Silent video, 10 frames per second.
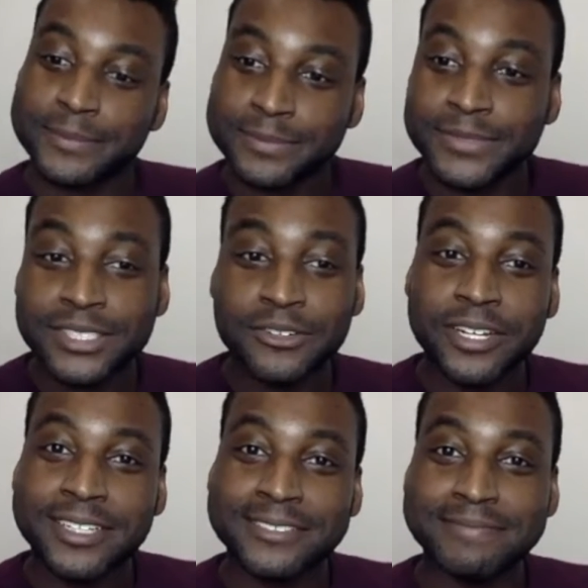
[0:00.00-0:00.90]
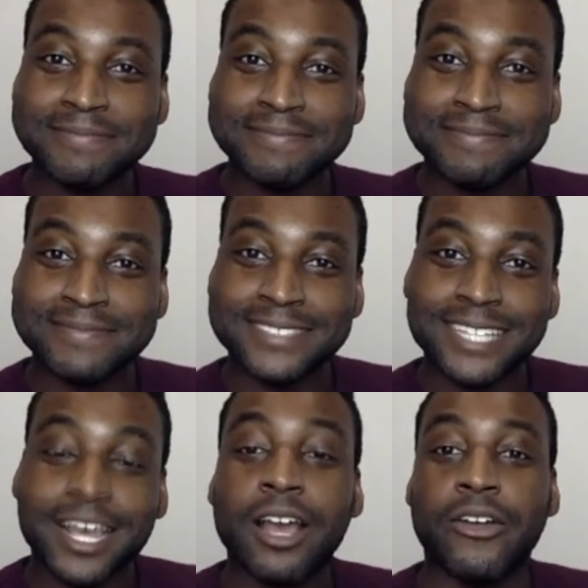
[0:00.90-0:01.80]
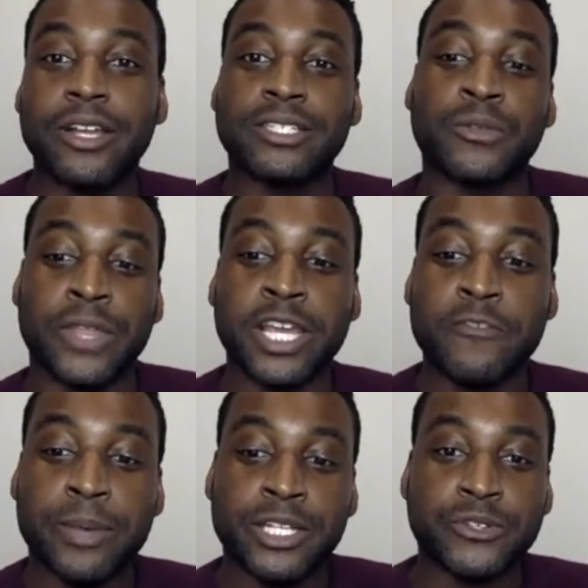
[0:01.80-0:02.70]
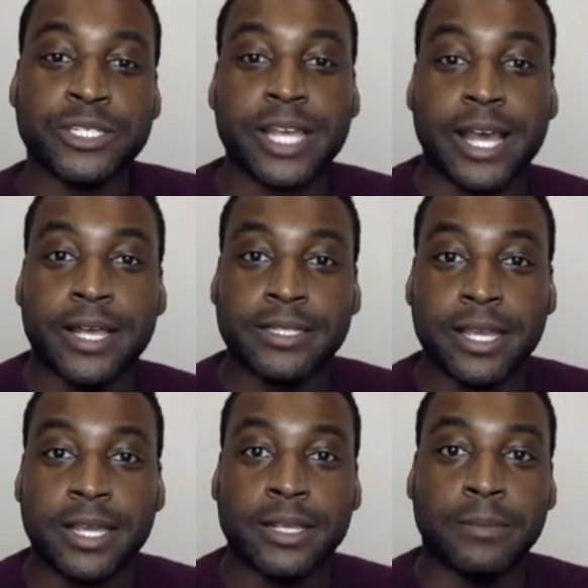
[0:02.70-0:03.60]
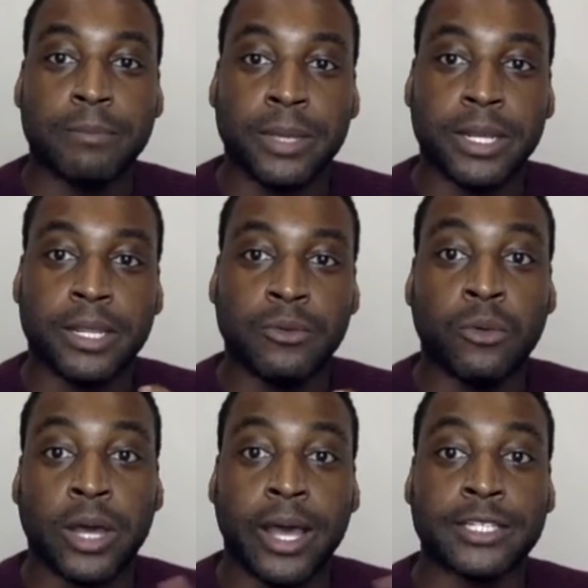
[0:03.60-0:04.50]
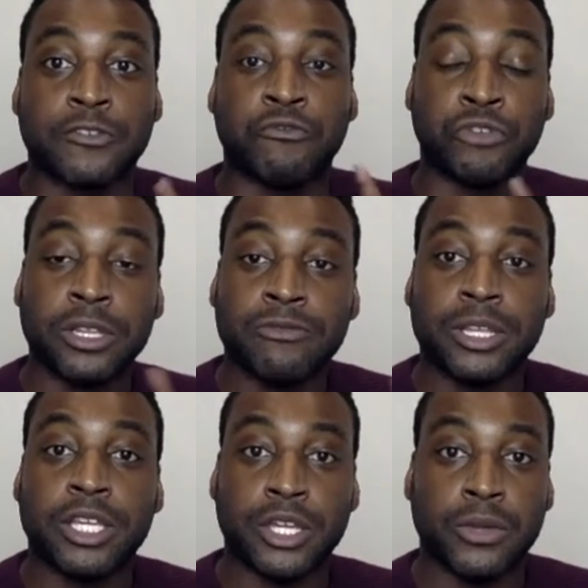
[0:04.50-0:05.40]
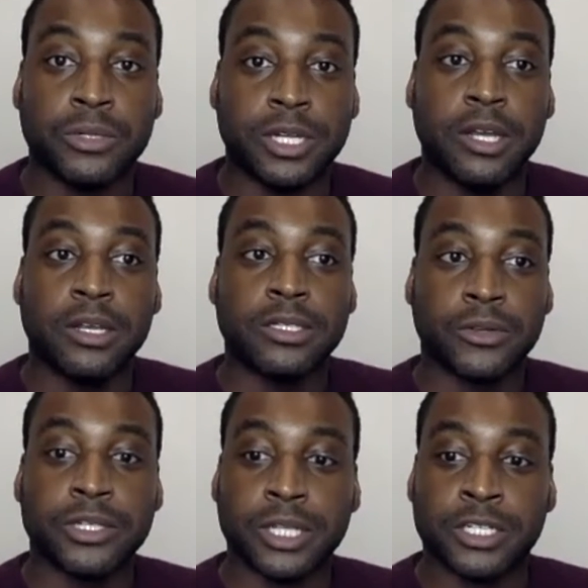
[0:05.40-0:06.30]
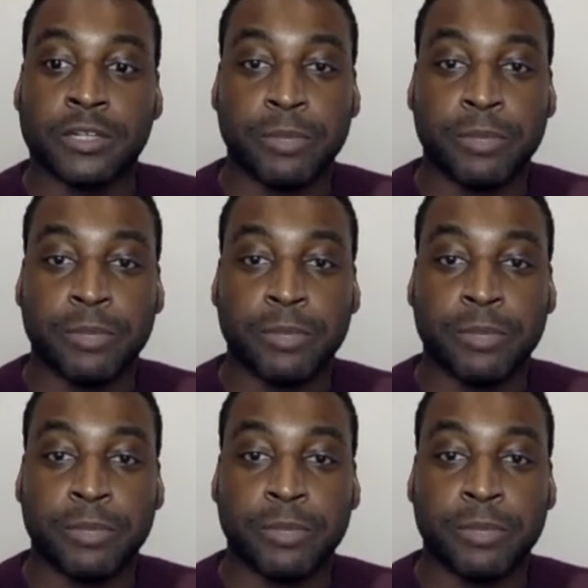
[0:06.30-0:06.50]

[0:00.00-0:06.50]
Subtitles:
It's great. All right, so think of Pinterest as as a really, really huge search engine.